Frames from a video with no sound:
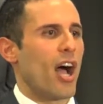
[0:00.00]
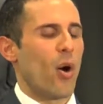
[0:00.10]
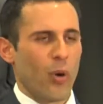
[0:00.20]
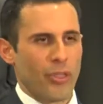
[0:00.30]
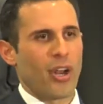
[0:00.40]

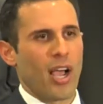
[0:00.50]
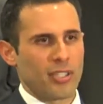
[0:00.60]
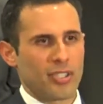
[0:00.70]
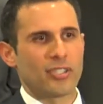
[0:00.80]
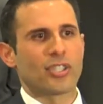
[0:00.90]

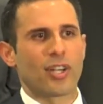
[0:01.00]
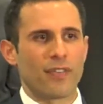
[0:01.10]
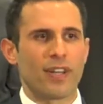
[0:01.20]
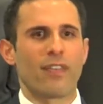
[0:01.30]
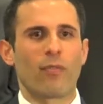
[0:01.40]
Orthodox,
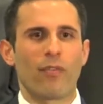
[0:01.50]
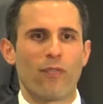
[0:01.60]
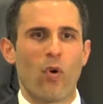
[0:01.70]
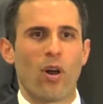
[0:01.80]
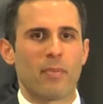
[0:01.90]
conservative, and
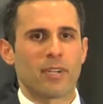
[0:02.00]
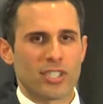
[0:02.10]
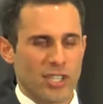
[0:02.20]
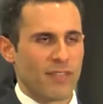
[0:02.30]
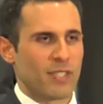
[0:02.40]
reform.
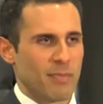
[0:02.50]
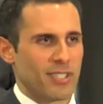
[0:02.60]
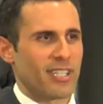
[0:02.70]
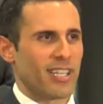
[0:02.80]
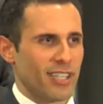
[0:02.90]
Conservative is a
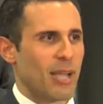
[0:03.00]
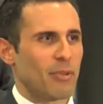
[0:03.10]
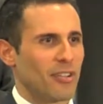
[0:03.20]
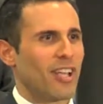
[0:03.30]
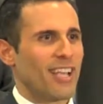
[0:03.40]
misleading
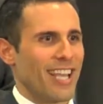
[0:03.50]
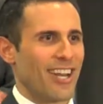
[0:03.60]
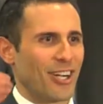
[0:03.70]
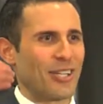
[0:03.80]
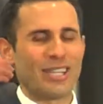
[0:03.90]
label in
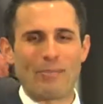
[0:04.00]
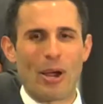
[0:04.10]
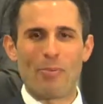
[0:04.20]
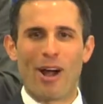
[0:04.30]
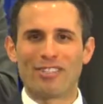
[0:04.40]
our
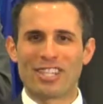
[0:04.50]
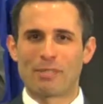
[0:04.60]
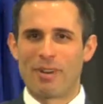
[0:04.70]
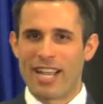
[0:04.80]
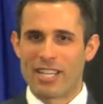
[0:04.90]
contemporary politics.
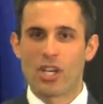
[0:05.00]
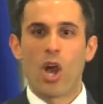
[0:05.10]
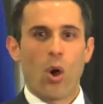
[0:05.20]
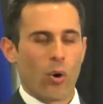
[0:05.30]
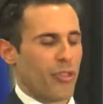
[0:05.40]
But I guess
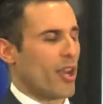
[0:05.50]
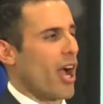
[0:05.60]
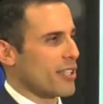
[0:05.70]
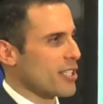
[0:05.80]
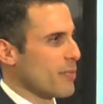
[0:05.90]

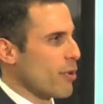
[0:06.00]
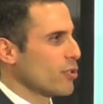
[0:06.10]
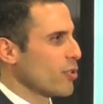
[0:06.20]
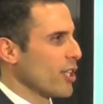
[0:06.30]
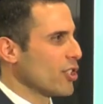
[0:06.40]
Orthodox is the
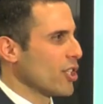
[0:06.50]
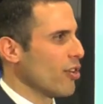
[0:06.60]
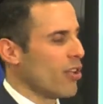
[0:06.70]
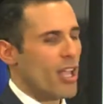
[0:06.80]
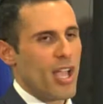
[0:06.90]
most
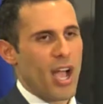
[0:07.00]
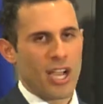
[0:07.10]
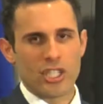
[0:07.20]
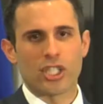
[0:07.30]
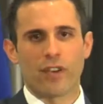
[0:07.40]
traditional.
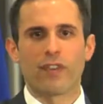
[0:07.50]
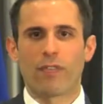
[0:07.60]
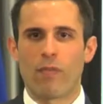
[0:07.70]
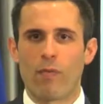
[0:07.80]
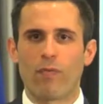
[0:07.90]

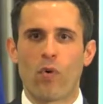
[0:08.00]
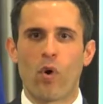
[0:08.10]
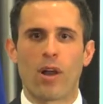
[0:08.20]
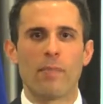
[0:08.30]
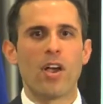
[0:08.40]
Conservative and
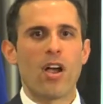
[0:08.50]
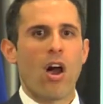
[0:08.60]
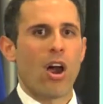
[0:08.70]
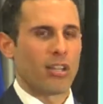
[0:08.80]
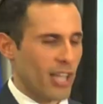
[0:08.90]
reform
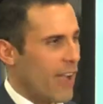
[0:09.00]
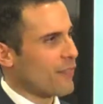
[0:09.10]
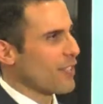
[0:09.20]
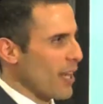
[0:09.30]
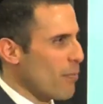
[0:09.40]
are
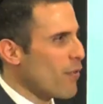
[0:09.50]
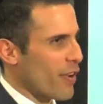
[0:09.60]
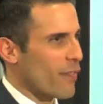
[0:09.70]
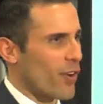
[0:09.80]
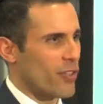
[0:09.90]
left and
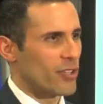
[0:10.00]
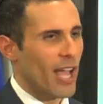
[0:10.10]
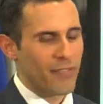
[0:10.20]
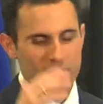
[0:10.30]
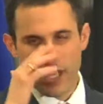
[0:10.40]
moving further
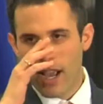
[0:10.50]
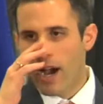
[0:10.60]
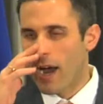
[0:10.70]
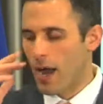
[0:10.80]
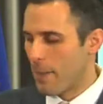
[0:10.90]
left.
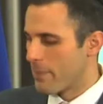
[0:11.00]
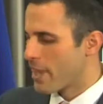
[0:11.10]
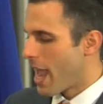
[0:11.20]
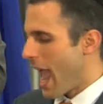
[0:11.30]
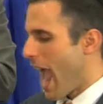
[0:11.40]

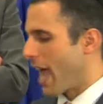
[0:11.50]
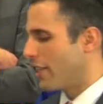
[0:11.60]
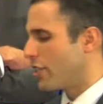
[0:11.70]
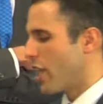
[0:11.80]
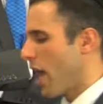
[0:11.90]

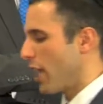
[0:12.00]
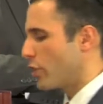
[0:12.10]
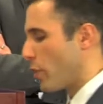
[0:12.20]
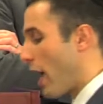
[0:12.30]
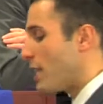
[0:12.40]

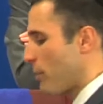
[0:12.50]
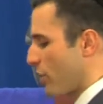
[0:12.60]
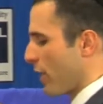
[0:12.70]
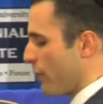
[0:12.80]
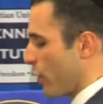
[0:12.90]
So
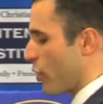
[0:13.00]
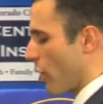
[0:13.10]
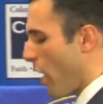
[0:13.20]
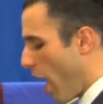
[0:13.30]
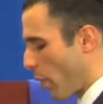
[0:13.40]
90% of Jews are
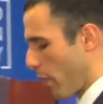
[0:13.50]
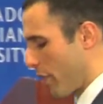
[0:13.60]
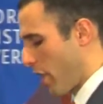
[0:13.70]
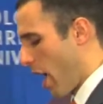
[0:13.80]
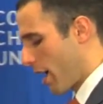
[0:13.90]
not
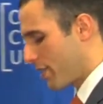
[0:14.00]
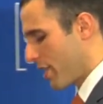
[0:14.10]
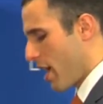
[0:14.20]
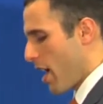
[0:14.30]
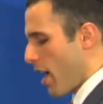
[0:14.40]
Orthodox.
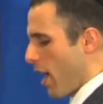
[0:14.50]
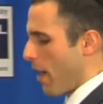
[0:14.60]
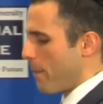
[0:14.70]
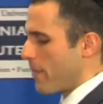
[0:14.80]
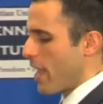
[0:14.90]

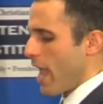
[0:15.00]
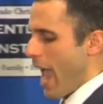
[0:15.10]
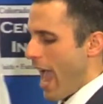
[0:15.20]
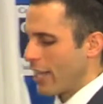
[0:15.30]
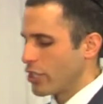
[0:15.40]

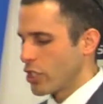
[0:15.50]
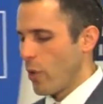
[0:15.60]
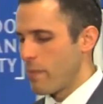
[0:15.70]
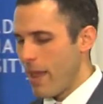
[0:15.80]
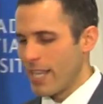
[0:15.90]

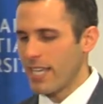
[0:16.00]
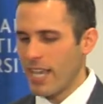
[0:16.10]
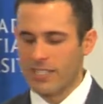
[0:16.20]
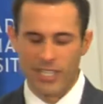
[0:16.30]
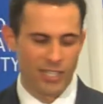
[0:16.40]
So in many
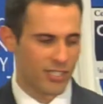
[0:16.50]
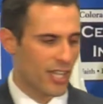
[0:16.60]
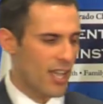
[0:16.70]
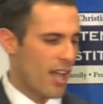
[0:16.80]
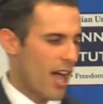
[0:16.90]
cases,
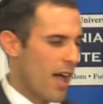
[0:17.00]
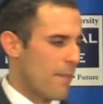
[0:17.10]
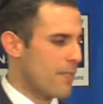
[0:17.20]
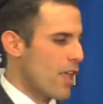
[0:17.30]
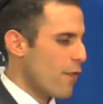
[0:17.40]

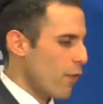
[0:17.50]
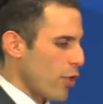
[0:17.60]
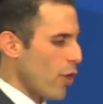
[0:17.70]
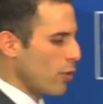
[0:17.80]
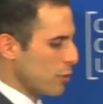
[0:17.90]
for
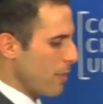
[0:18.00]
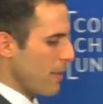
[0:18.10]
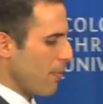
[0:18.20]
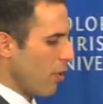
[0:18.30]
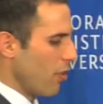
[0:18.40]
those
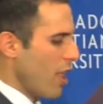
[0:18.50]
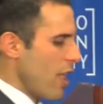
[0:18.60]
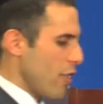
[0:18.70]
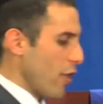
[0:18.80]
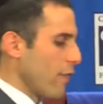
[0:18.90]
people,
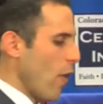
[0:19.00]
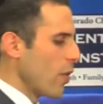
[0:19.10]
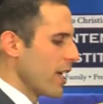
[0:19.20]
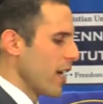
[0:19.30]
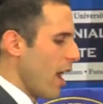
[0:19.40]
they're
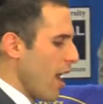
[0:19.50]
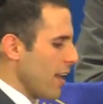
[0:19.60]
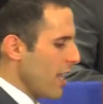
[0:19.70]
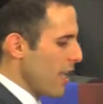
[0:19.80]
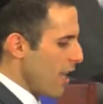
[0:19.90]
voting
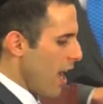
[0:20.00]
on